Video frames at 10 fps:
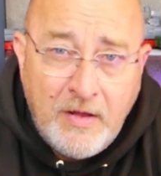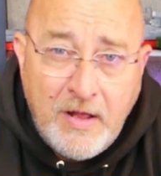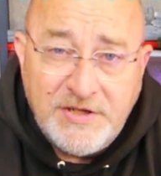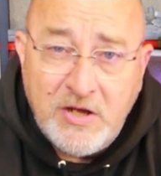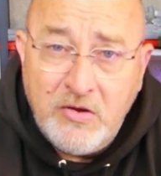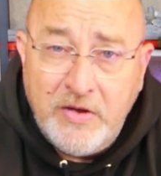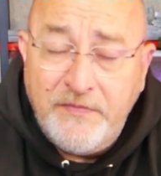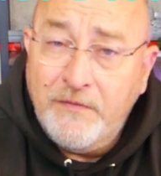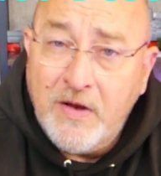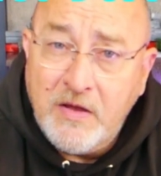So
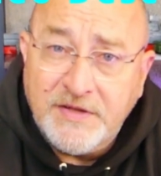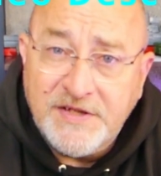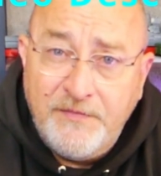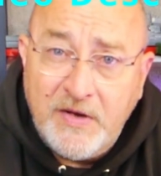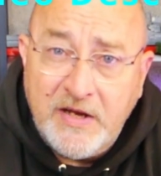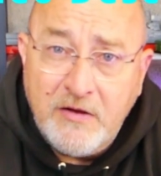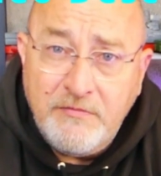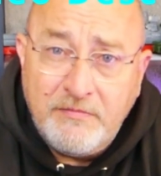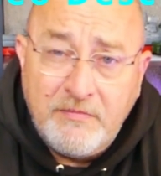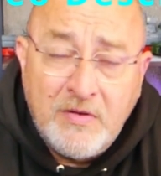if you like this video,
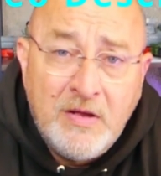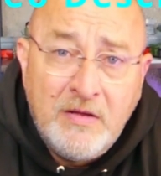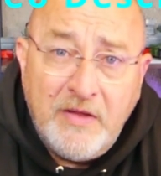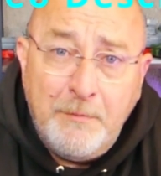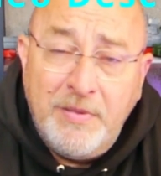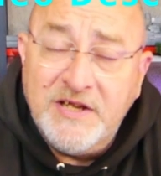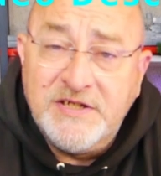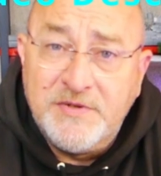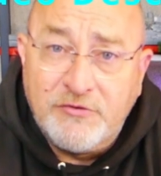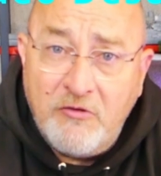then please
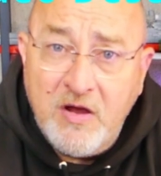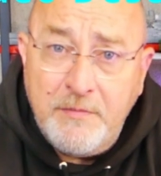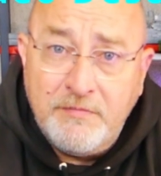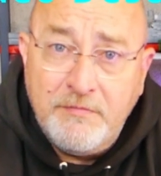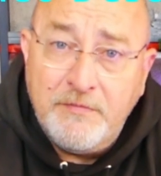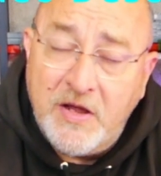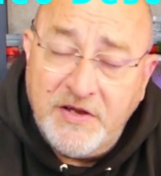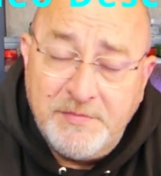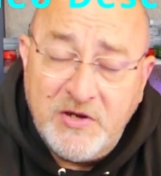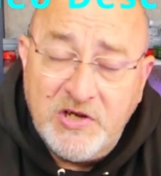subscribe, and
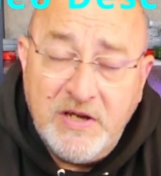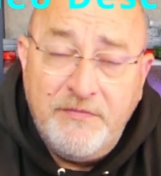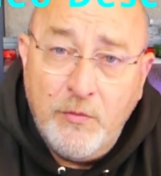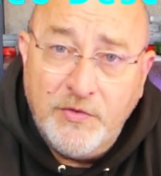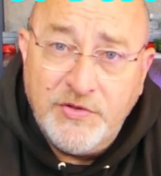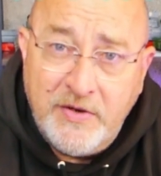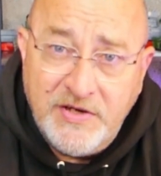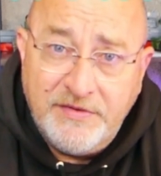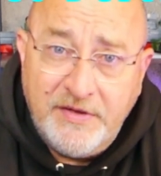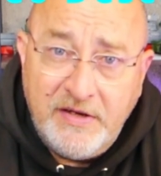especially if you want to
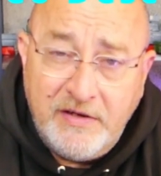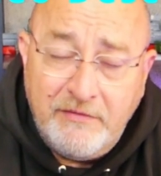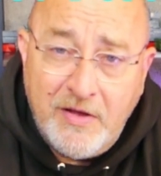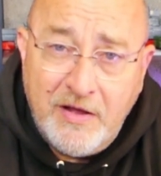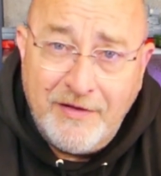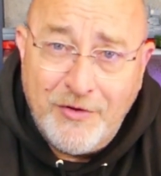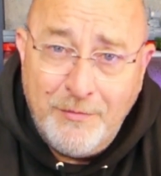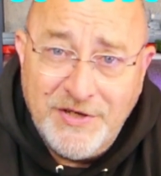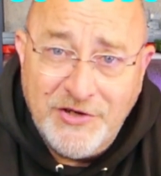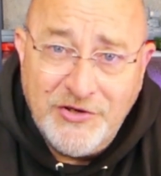enter the
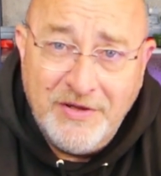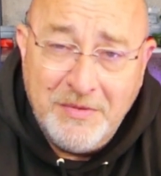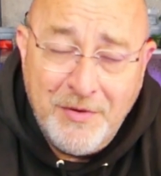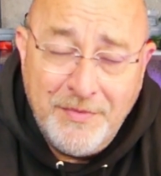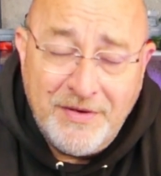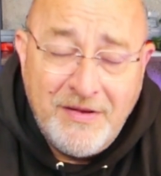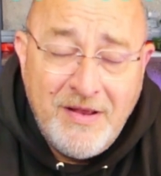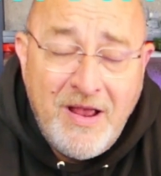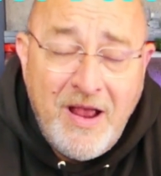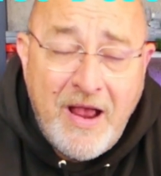competition at the moment,
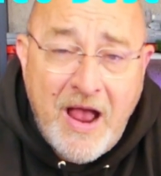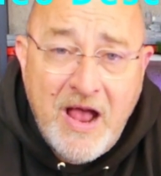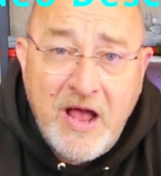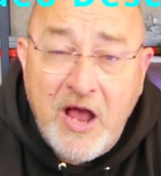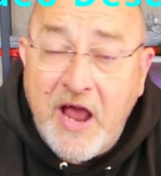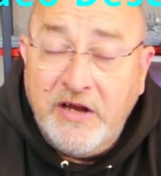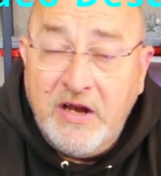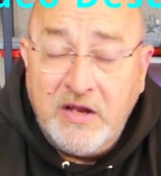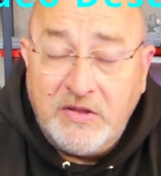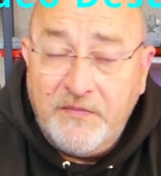and
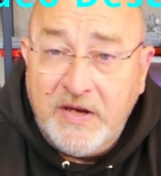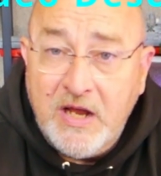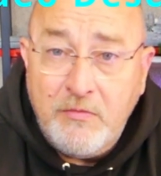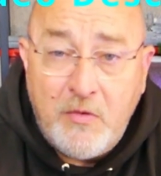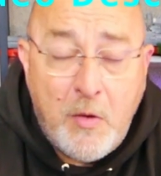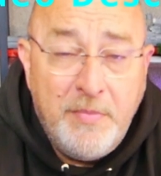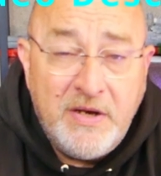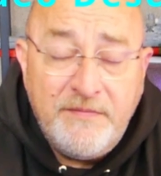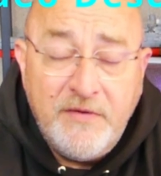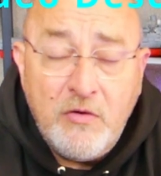like the video. But
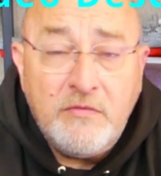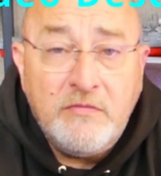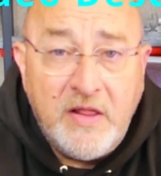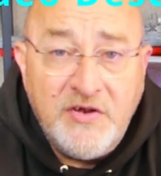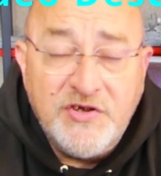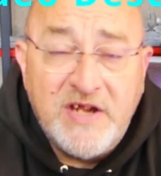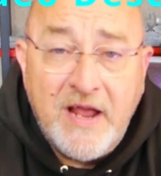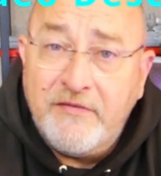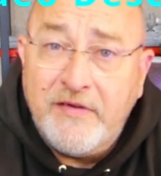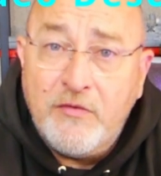if not, then just
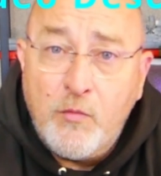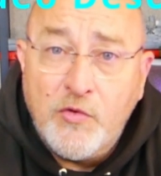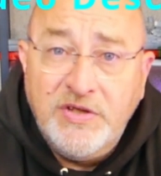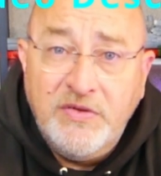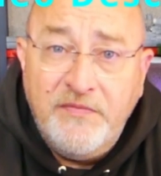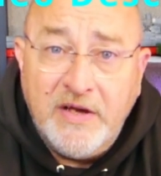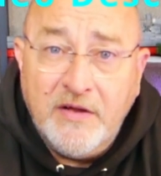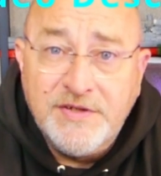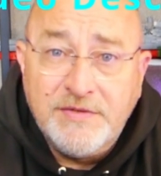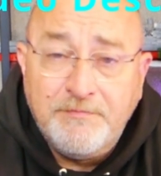carry on watching the
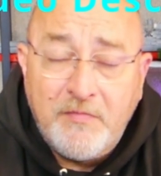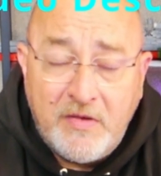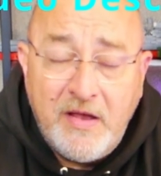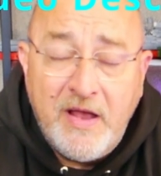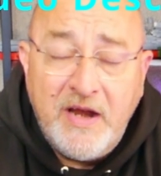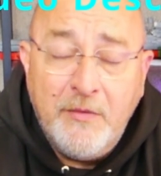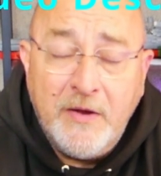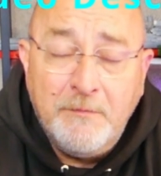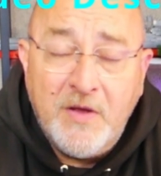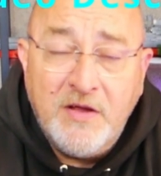videos.
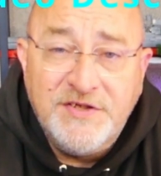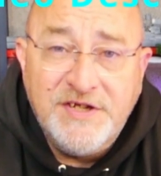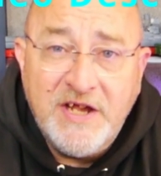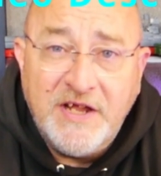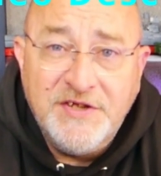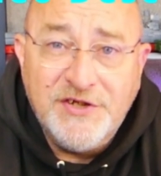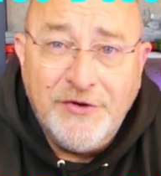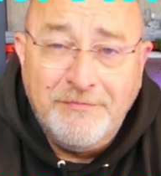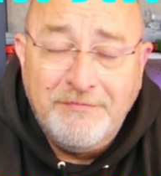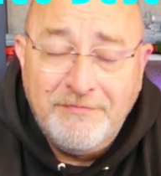Anyway, I'll see you again soon.
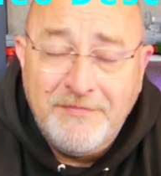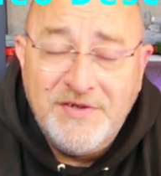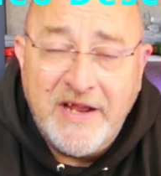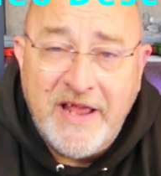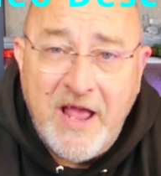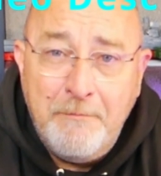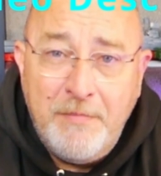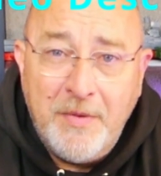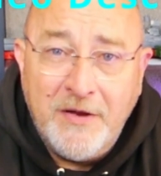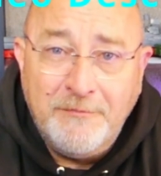Take care.
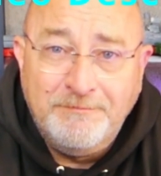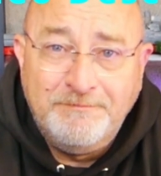Bye bye.